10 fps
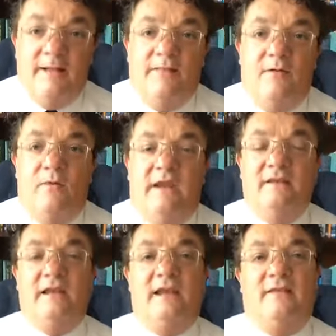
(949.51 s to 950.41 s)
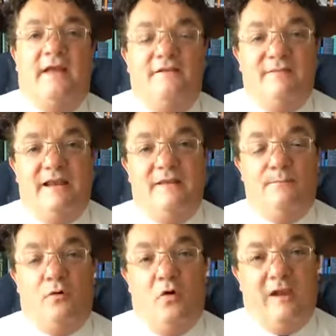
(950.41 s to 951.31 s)
that we can take that as meaning
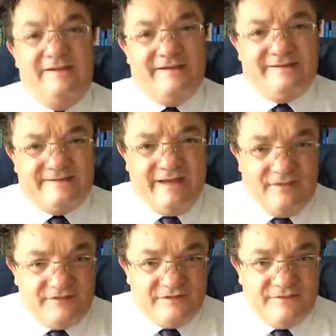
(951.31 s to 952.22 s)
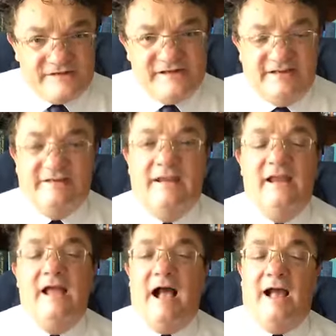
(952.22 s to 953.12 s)
that Paul is self sufficient.
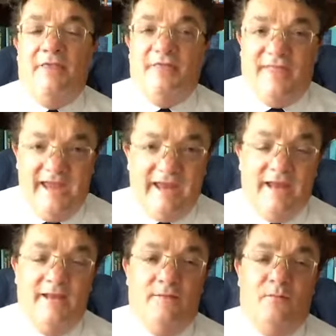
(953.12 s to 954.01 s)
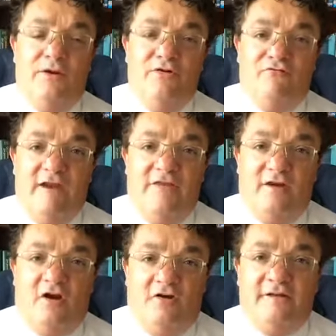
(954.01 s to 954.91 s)
I think when you read the
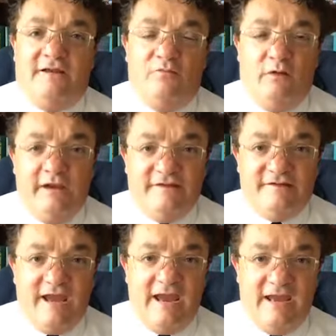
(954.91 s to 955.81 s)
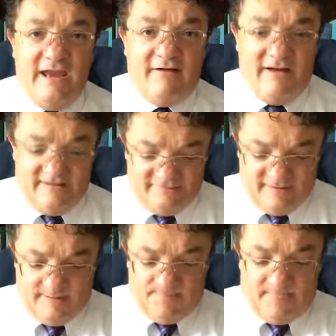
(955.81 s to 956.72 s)
context, what he is saying here is,
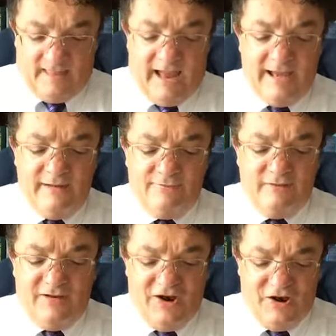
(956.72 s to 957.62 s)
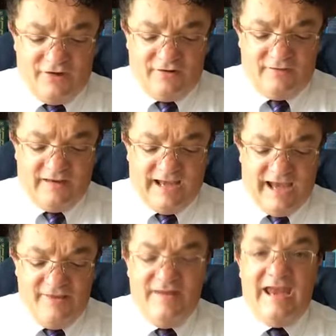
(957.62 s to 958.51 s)
I have learned that
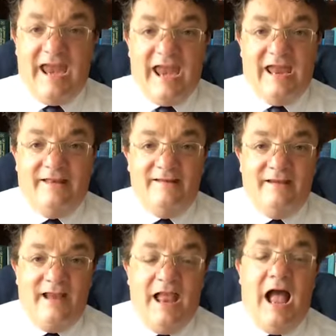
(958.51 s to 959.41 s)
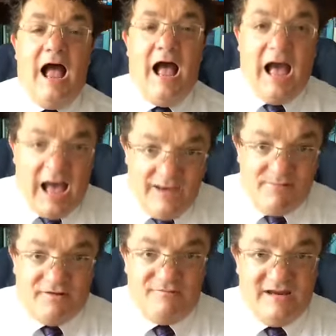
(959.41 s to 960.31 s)
in the end, I
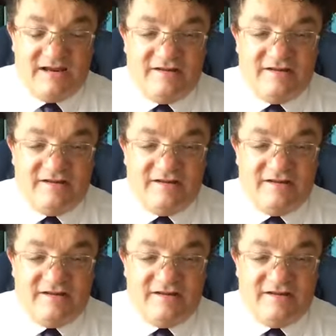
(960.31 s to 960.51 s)
must make a